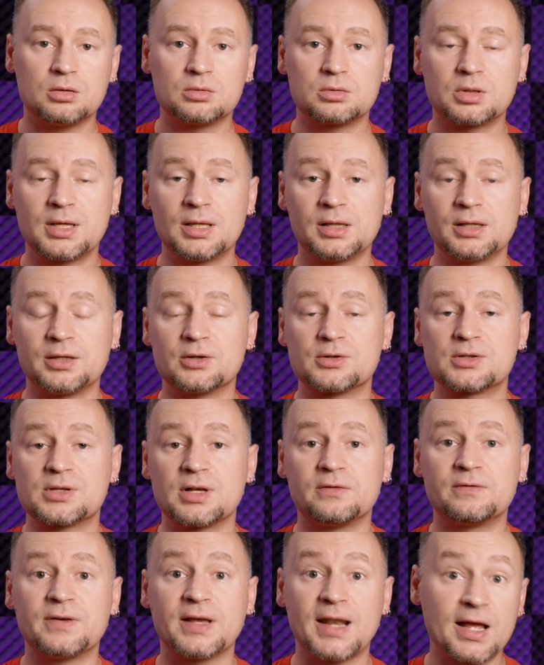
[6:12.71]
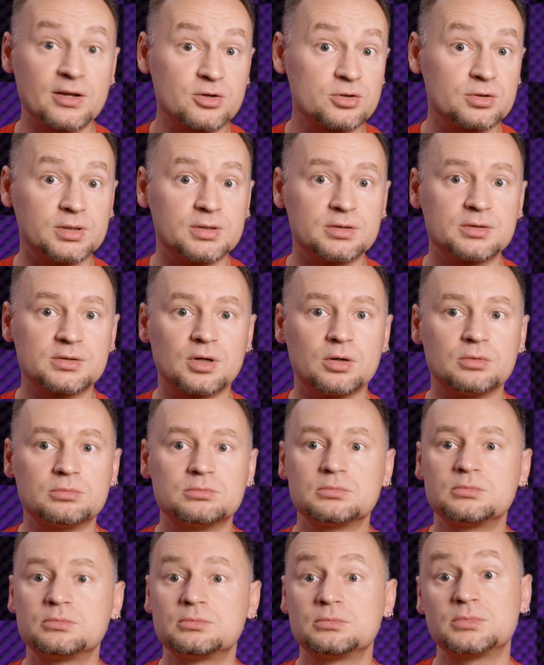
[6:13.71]
killing yourself financially. So
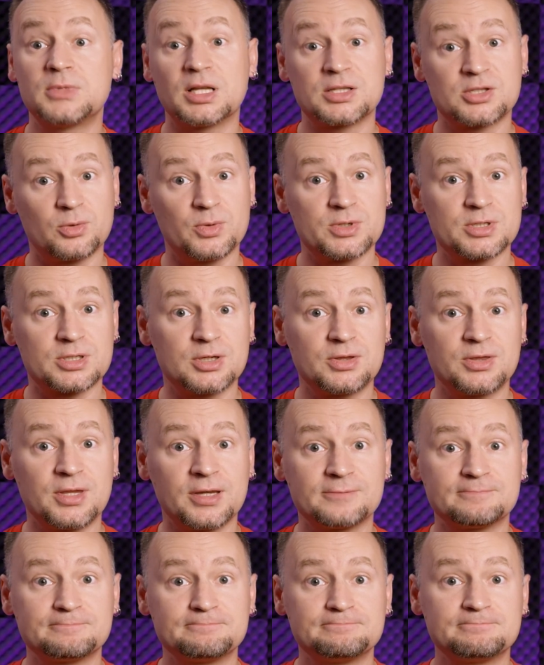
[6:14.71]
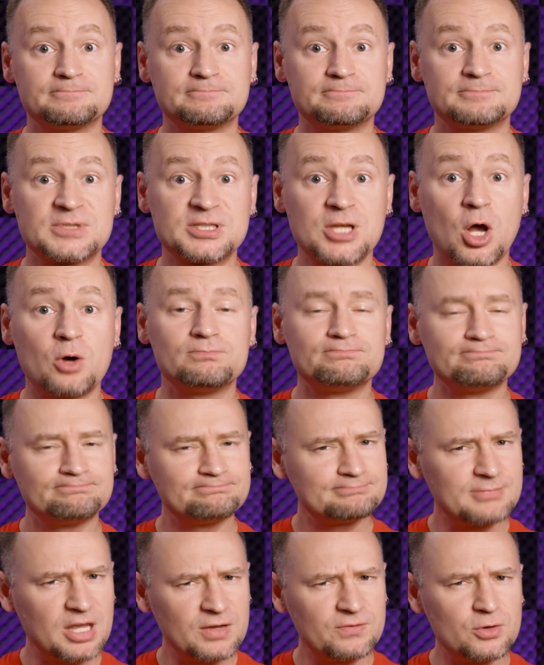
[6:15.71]
that's always a good thing. So
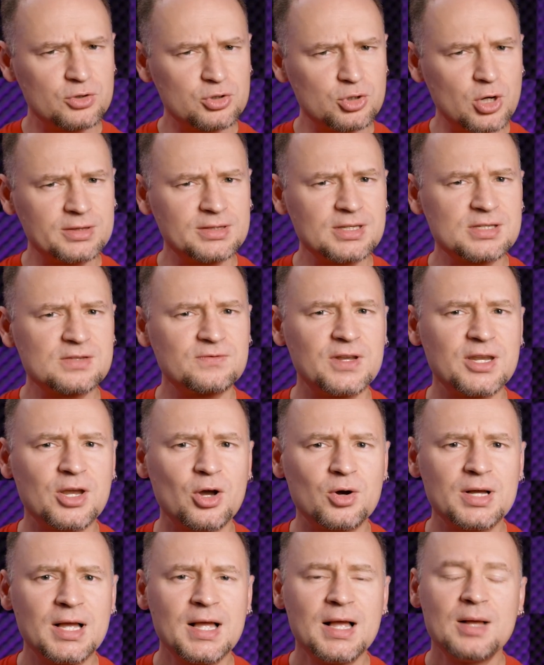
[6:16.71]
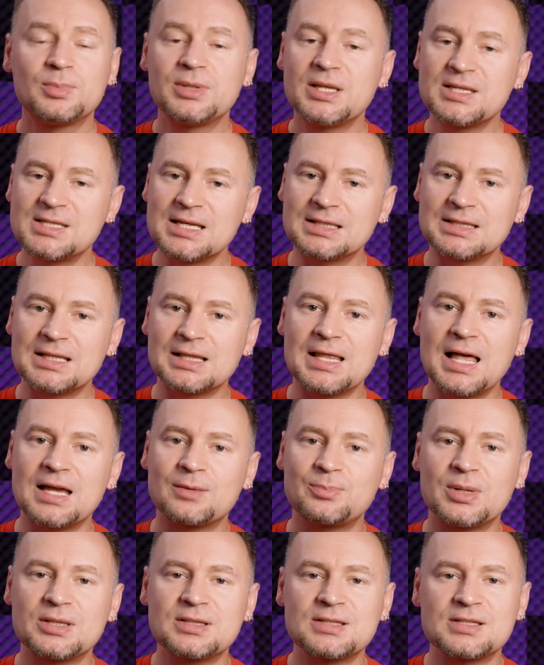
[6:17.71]
if you enjoyed this video, please hit the
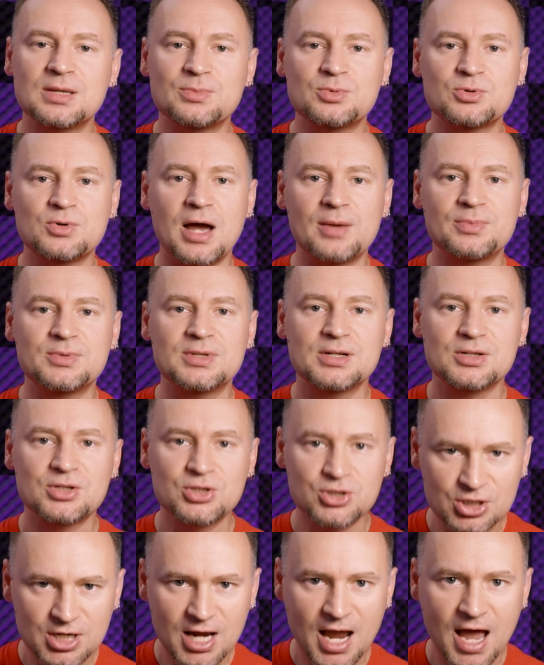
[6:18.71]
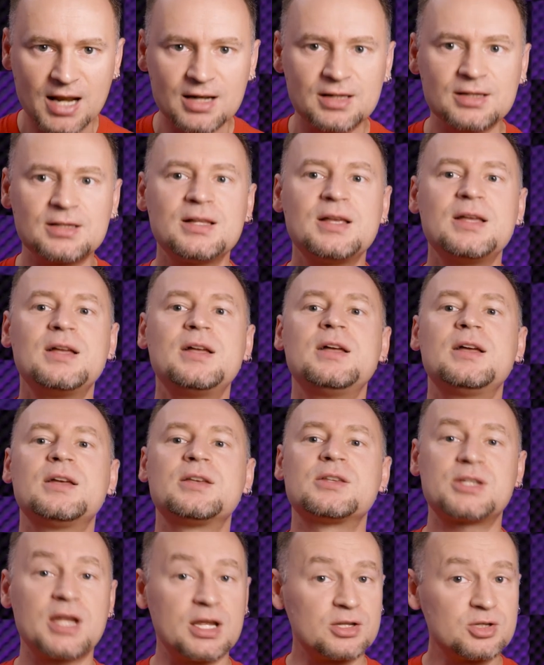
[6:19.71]
like button, subscribe to this channel.
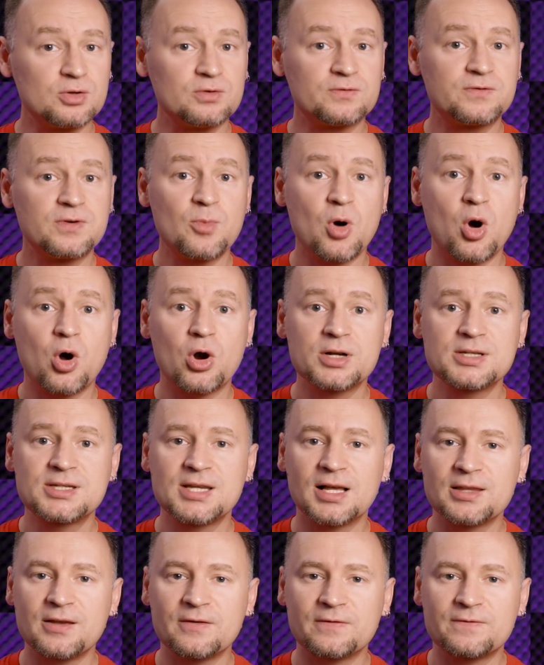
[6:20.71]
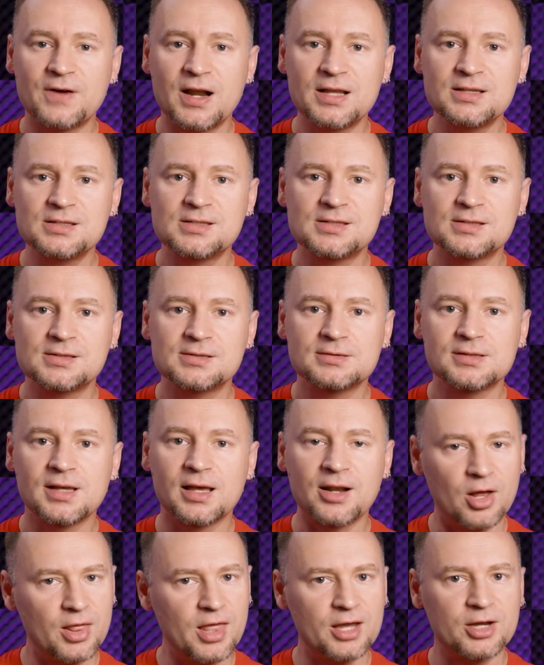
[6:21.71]
Stay tuned for more, tell your friends,
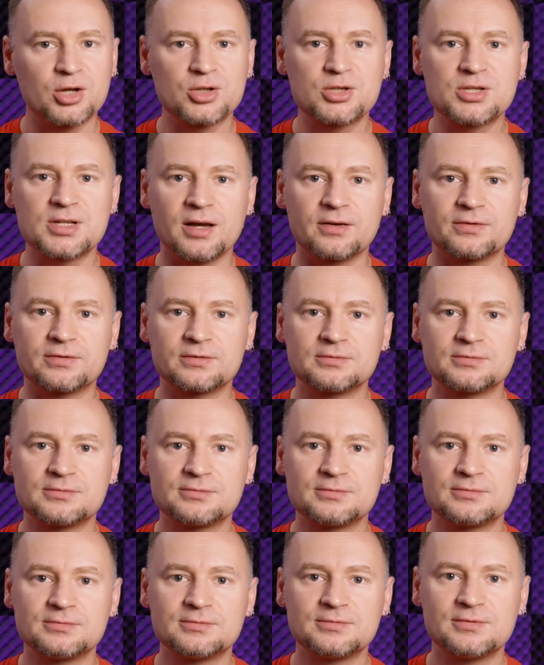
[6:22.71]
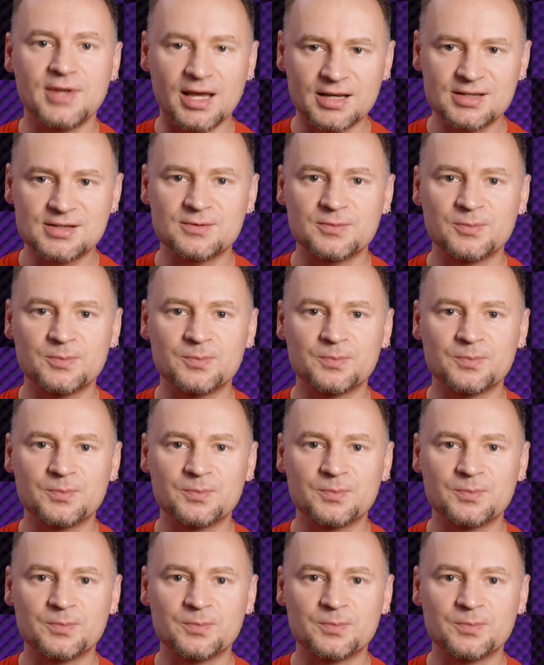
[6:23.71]
and all that good stuff. Thanks.